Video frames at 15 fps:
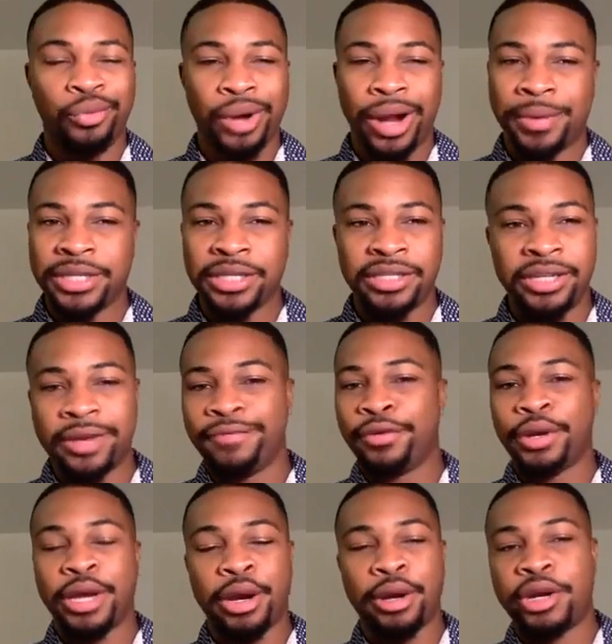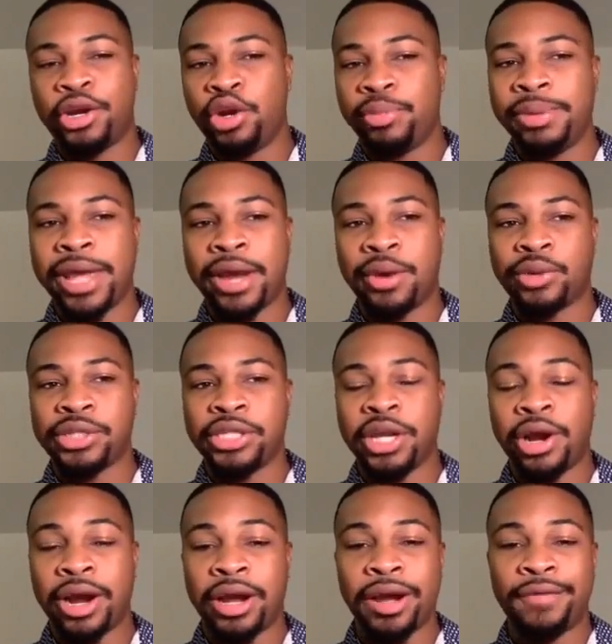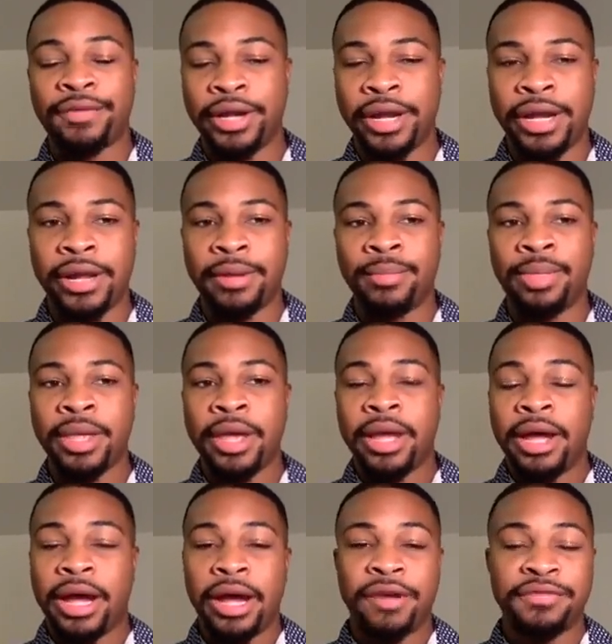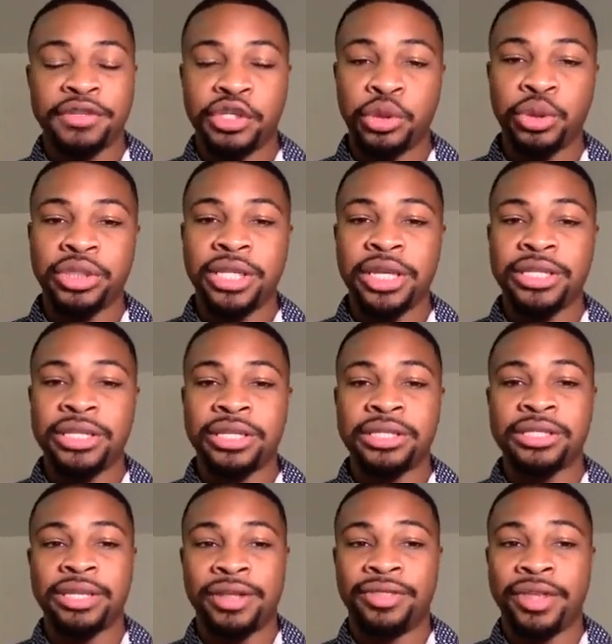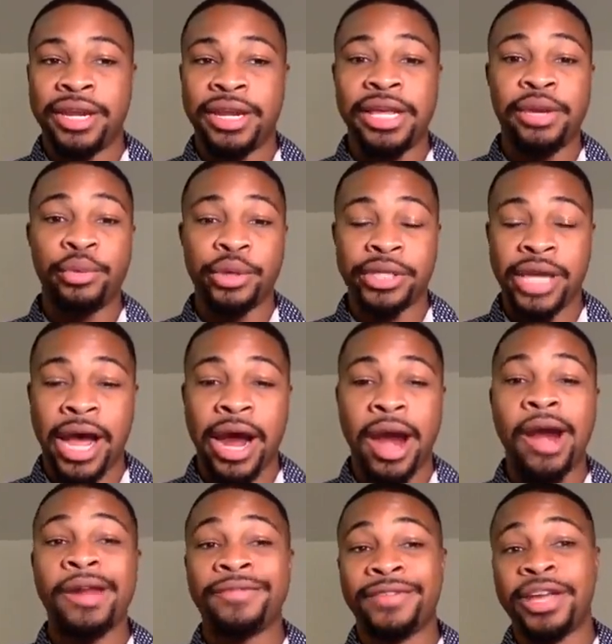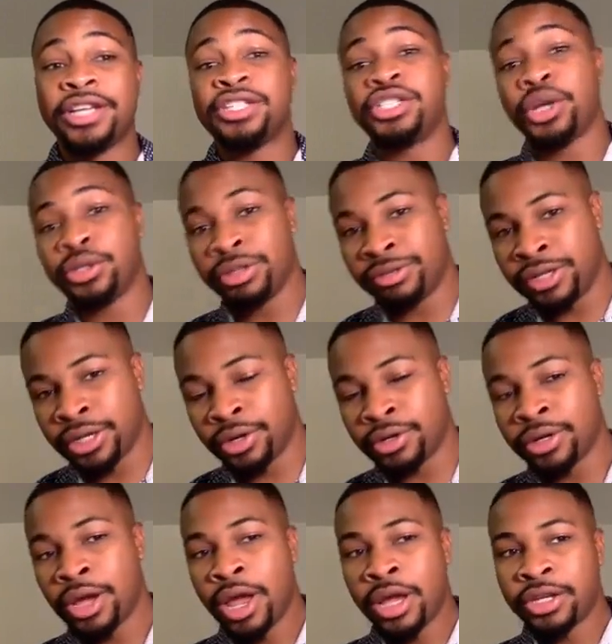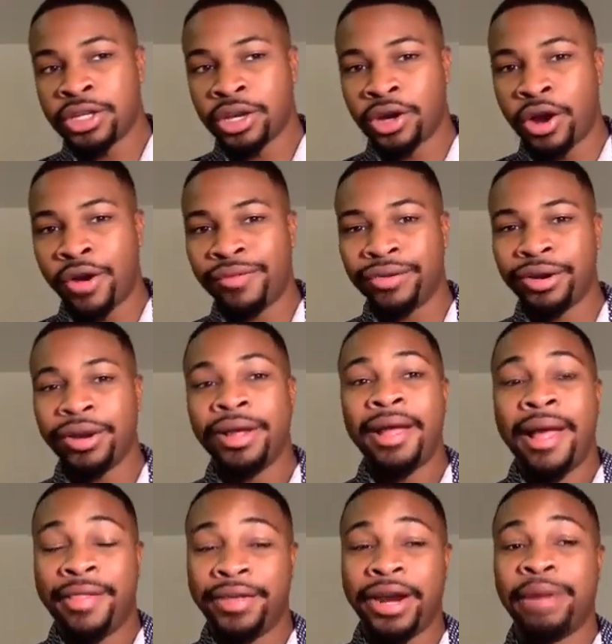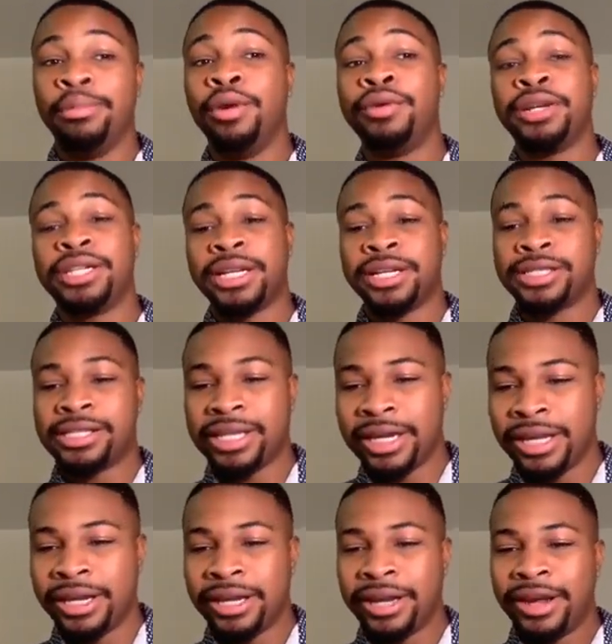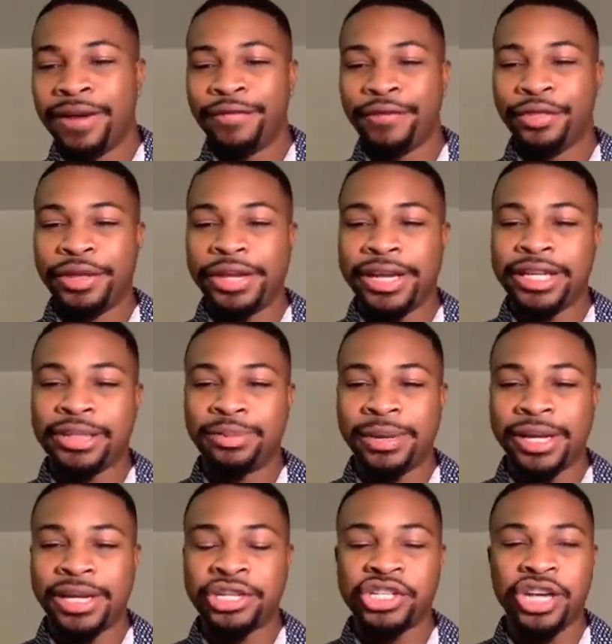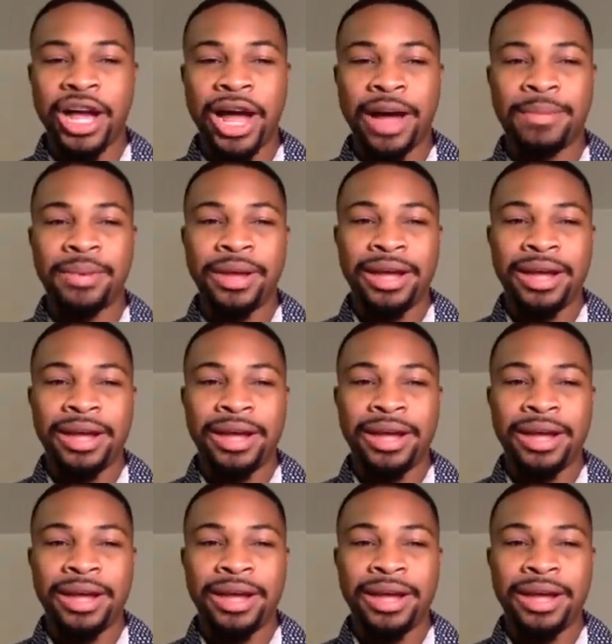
When I was in Denver, Gary Kubiak was there. I covered him for 2 seasons, and then he retired, and Vance Joseph took over, and then I moved to Tennessee for the ESPN job,